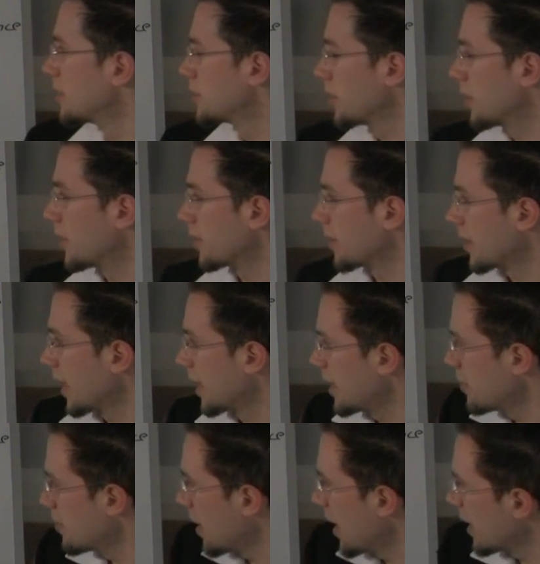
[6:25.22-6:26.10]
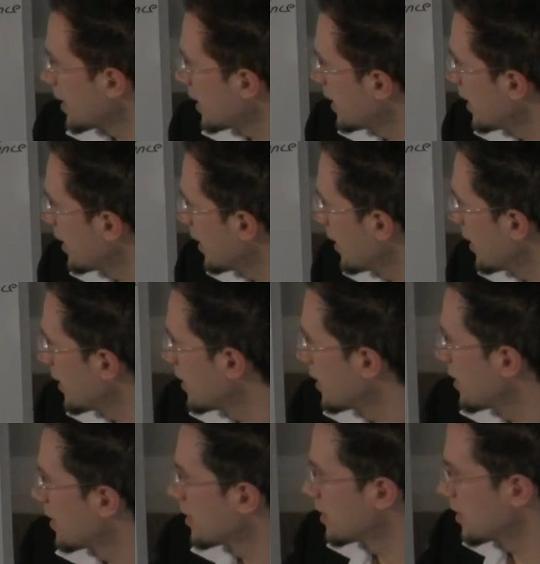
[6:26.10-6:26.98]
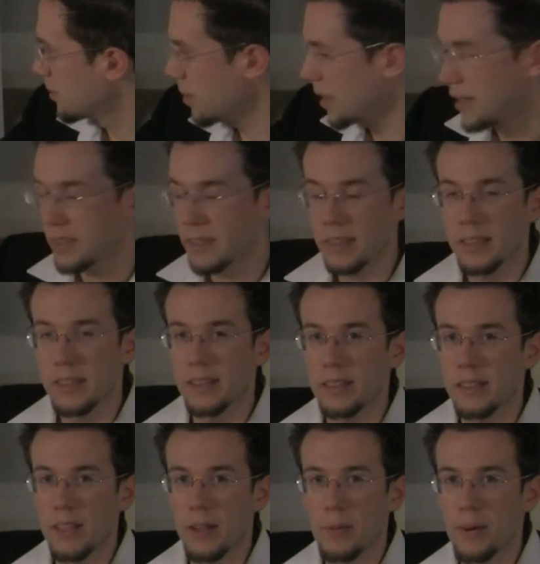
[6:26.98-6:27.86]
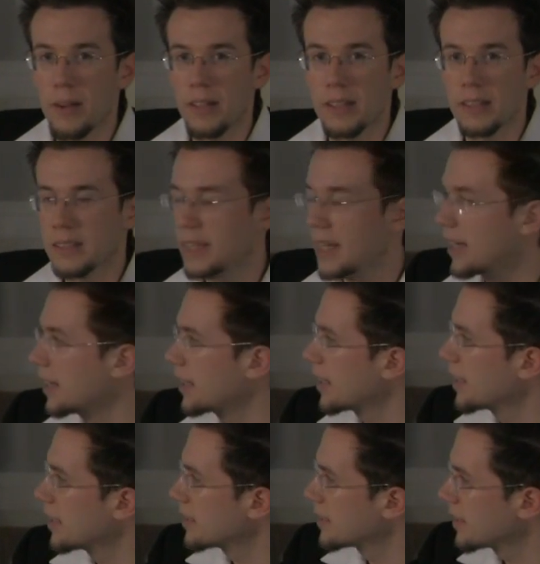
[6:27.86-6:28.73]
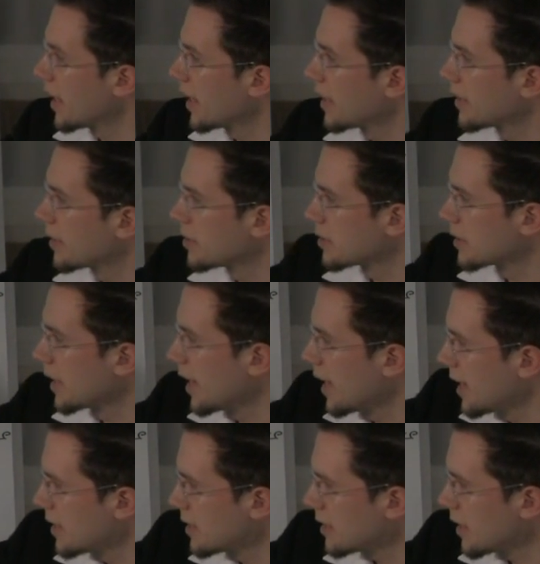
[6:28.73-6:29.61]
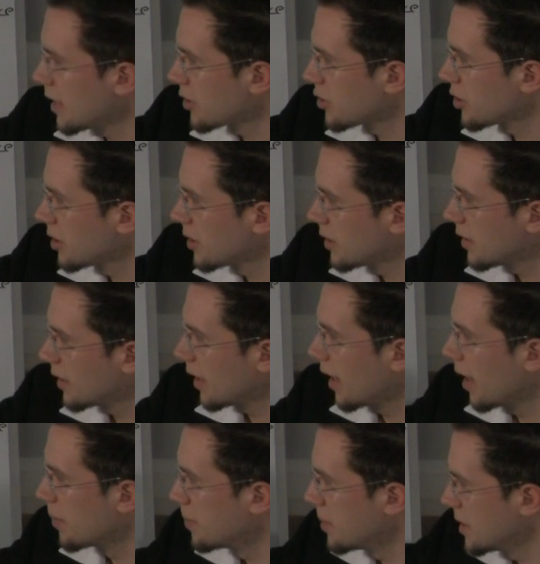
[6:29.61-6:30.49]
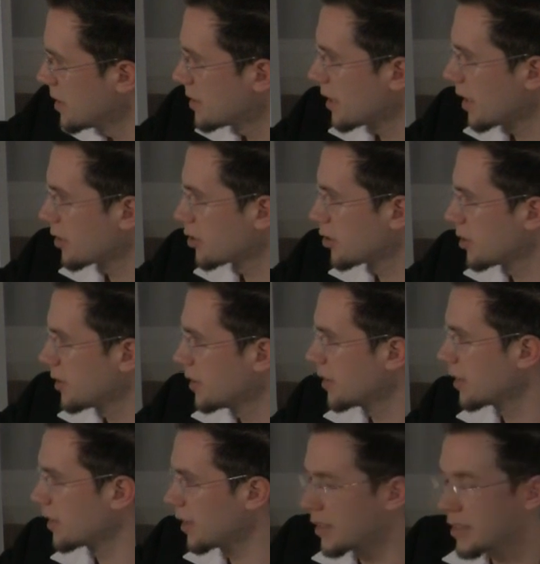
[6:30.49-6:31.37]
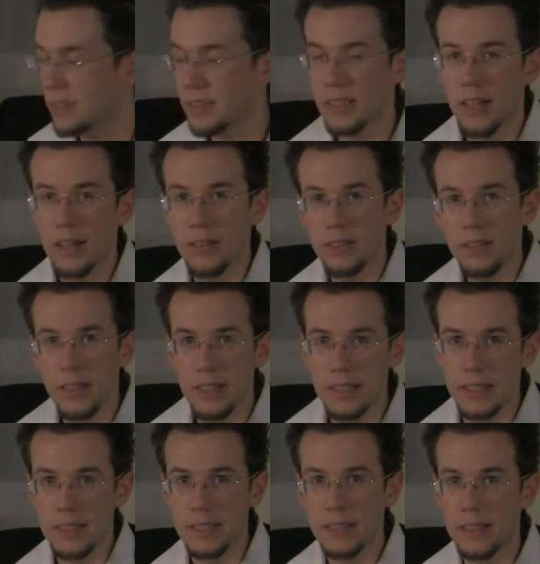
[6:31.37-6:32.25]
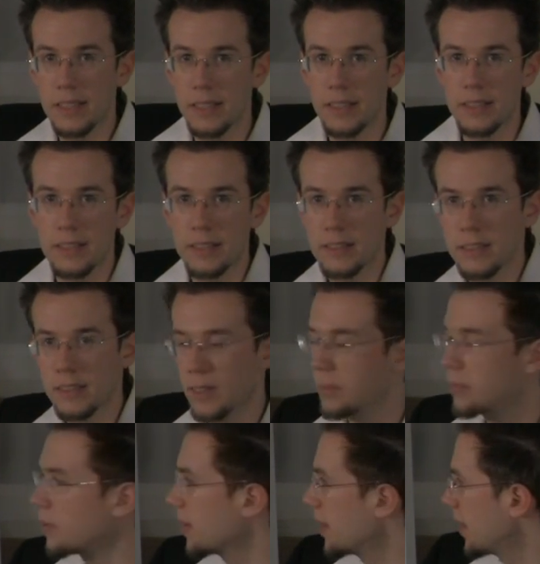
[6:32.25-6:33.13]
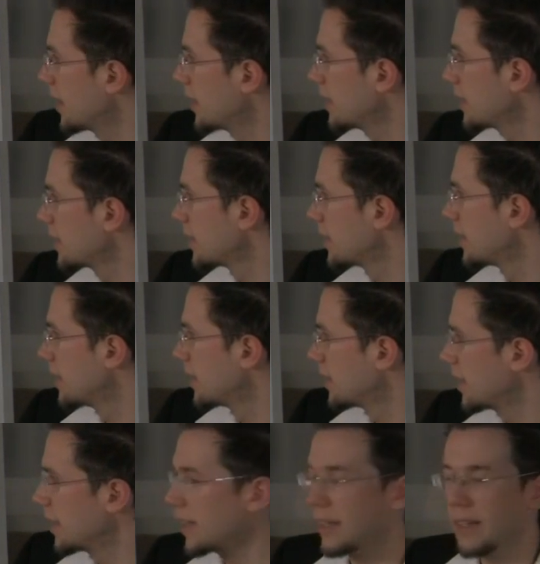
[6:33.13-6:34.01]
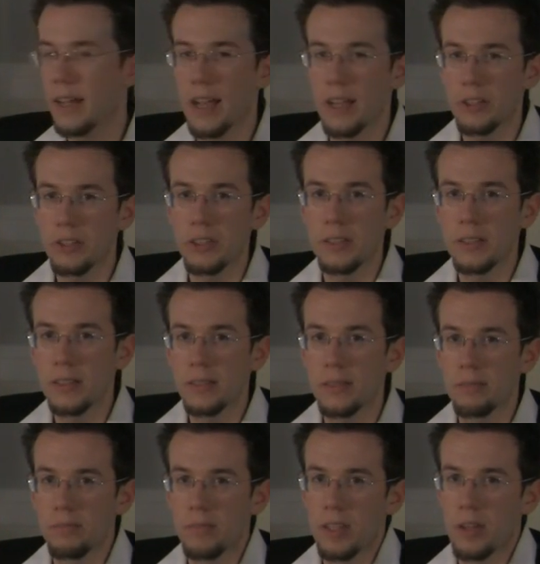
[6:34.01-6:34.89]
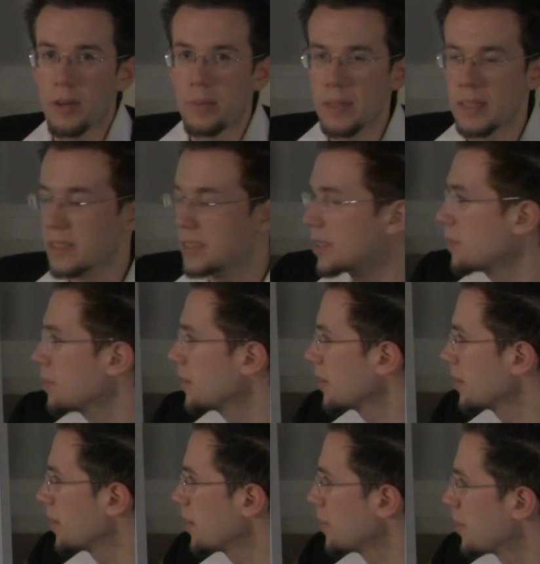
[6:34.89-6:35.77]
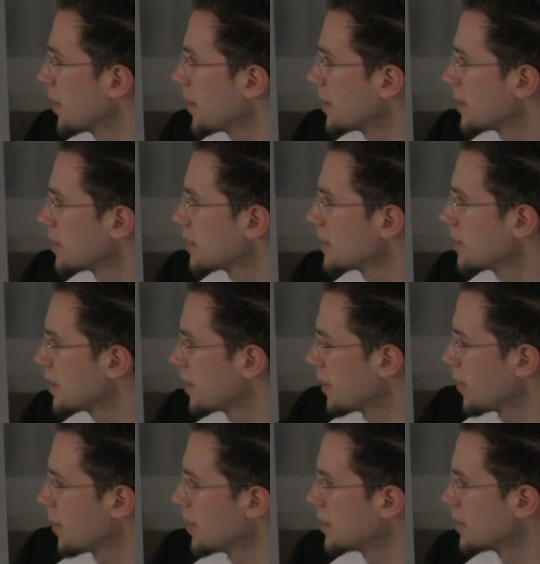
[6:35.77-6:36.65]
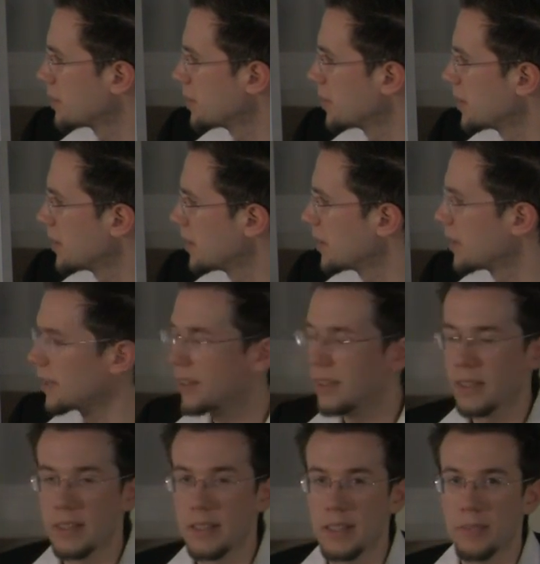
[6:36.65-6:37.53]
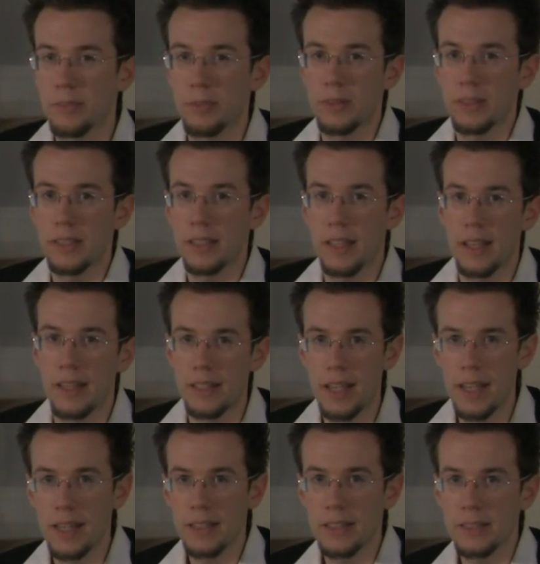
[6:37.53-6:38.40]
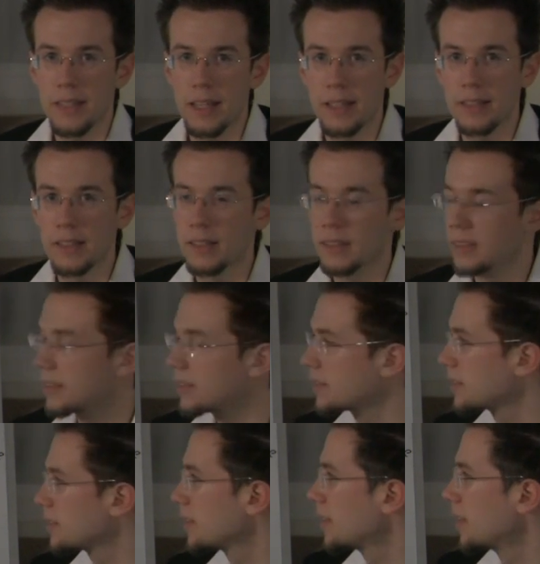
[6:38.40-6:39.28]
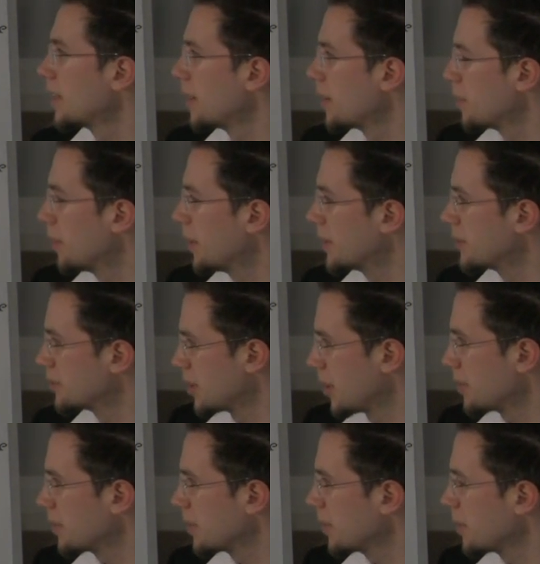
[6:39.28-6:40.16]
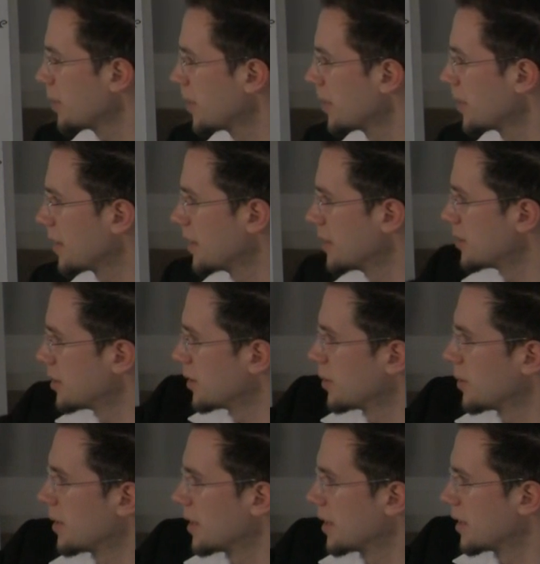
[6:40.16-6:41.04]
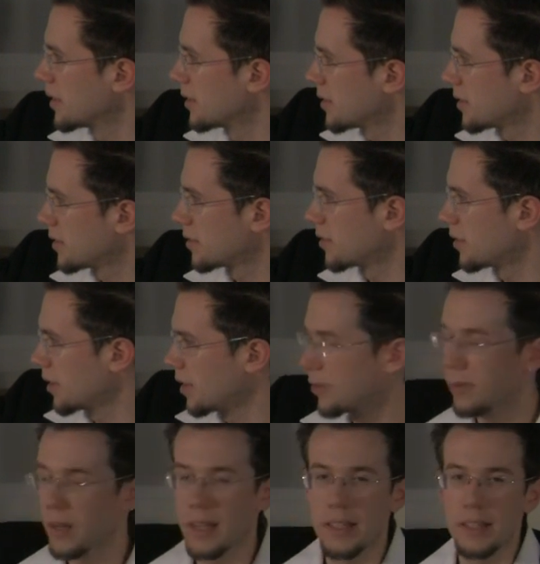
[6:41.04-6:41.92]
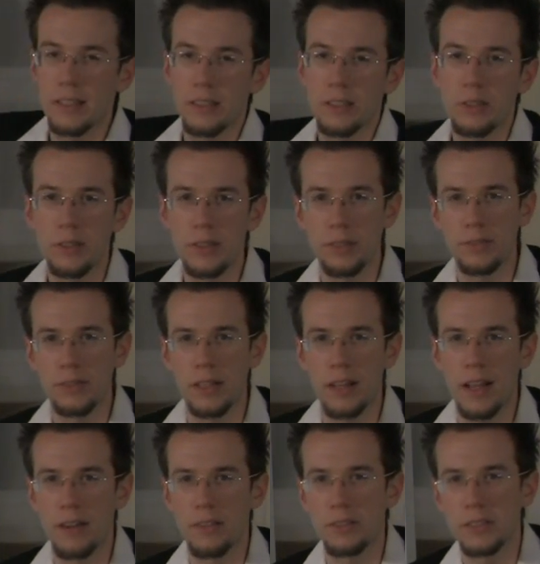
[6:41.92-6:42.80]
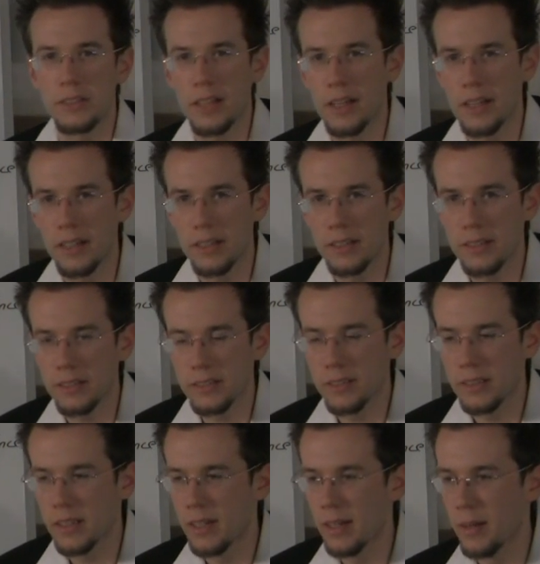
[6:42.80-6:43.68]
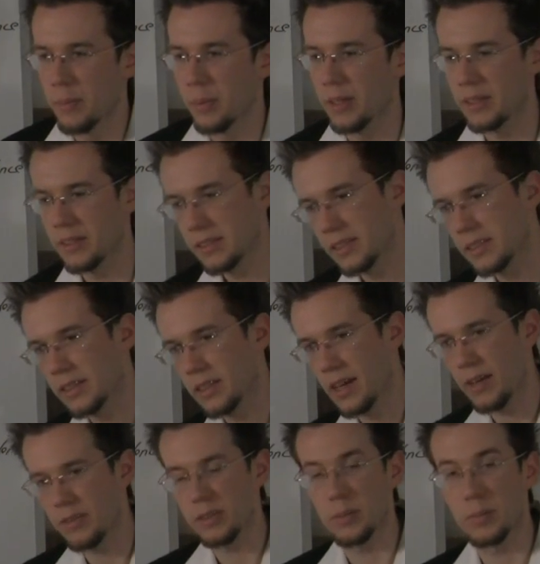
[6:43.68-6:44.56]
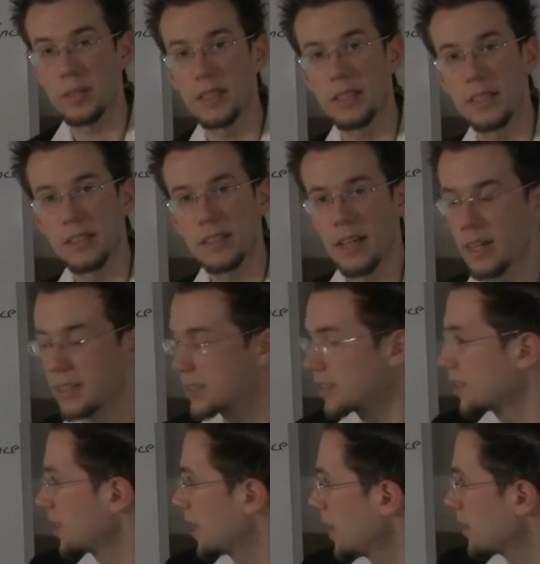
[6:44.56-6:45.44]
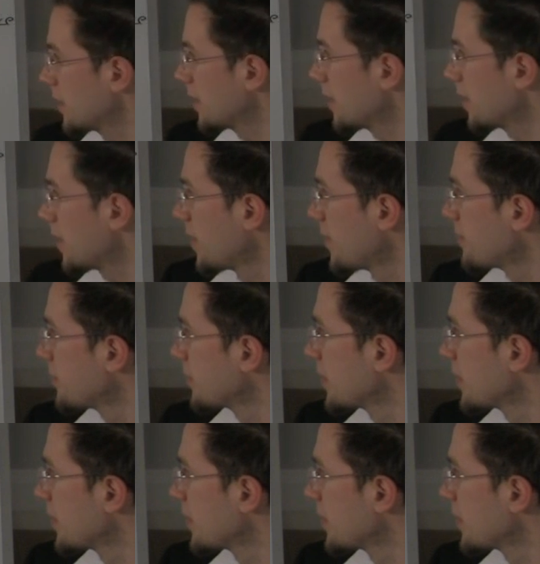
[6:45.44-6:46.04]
So getting back here, the basic thing that I want you to take is that there's an A section, a B section. They're going to sound distinct in some way. They could actually be similar, but they're going to be different cadence endings. But generally what you're going to do is write in 2 different kind of styles, but still have something that ties it together.